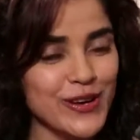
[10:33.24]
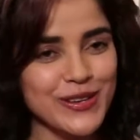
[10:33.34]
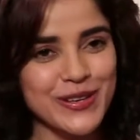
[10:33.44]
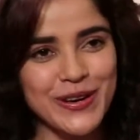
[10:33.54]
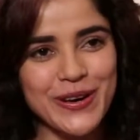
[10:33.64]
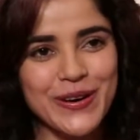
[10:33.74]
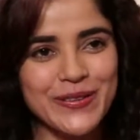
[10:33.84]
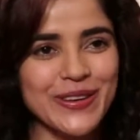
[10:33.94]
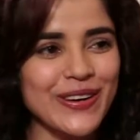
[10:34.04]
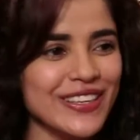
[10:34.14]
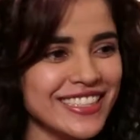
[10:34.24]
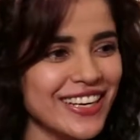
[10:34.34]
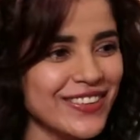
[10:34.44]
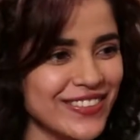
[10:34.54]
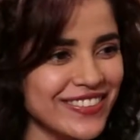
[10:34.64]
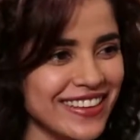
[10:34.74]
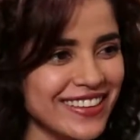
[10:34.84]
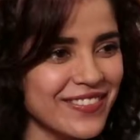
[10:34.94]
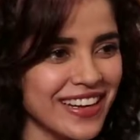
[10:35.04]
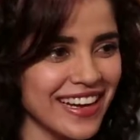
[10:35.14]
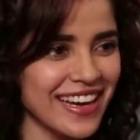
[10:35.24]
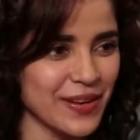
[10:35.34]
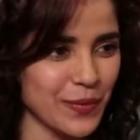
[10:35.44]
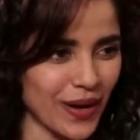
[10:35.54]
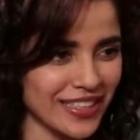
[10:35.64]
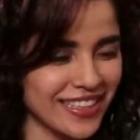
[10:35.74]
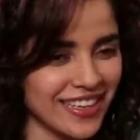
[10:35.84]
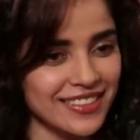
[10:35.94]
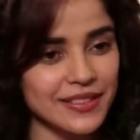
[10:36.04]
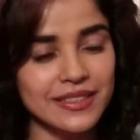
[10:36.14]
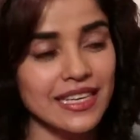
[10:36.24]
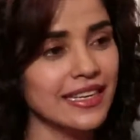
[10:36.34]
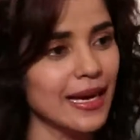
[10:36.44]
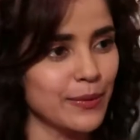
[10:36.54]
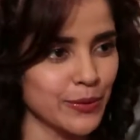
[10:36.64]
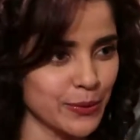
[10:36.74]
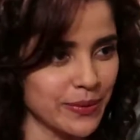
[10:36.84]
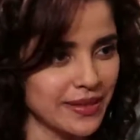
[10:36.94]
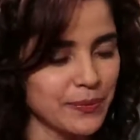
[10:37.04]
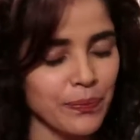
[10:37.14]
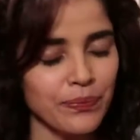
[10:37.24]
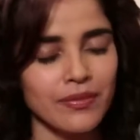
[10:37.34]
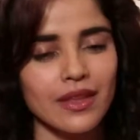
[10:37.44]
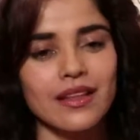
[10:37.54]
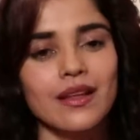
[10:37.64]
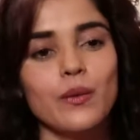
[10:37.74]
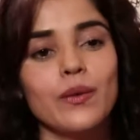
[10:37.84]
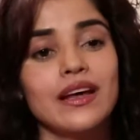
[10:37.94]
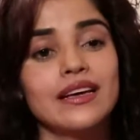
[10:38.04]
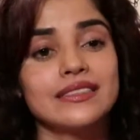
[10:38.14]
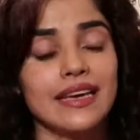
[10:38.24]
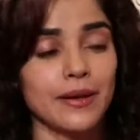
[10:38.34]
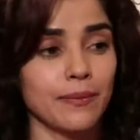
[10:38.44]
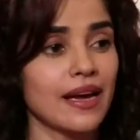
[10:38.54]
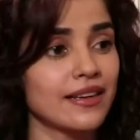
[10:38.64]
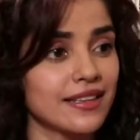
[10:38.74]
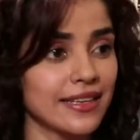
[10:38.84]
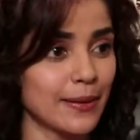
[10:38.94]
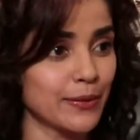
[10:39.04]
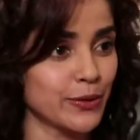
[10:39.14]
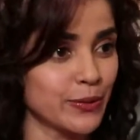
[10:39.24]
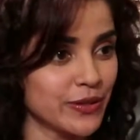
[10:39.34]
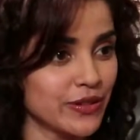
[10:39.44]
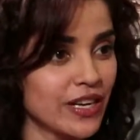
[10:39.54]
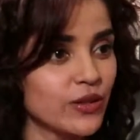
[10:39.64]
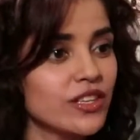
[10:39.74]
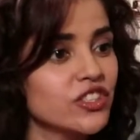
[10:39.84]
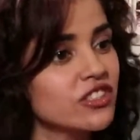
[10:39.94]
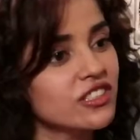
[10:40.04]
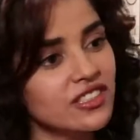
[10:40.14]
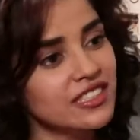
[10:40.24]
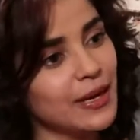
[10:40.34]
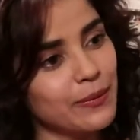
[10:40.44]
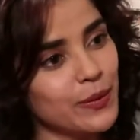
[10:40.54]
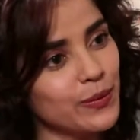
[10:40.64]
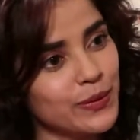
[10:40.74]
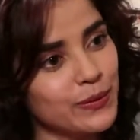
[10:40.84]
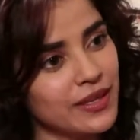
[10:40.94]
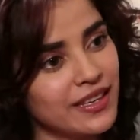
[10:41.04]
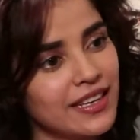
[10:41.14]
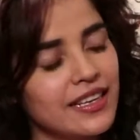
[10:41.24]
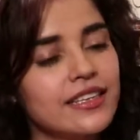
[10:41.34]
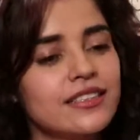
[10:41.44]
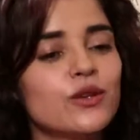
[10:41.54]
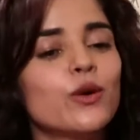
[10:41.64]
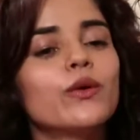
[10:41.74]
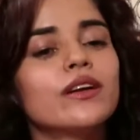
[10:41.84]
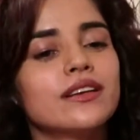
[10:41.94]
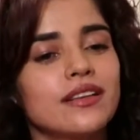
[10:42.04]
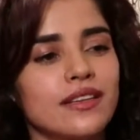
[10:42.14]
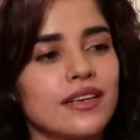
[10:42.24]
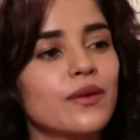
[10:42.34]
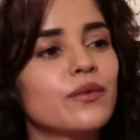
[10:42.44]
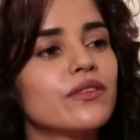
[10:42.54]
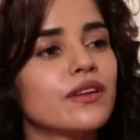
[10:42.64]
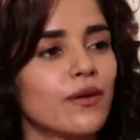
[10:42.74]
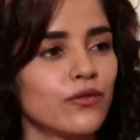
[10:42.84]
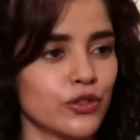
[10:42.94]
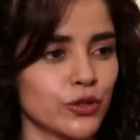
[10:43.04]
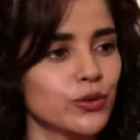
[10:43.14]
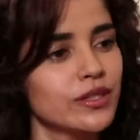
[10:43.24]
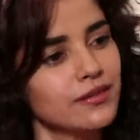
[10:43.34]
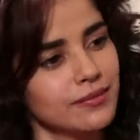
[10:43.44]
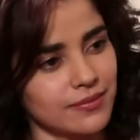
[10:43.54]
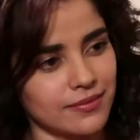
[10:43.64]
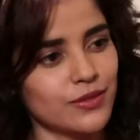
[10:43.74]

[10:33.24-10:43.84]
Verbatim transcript: So because I don't drink, when I had one glass, nothing happened to me. Okay. When I had second pack, nothing happened to me. So I told Akshay, nothing is happening with me. He said, don't worry, till that time we will come for shooting.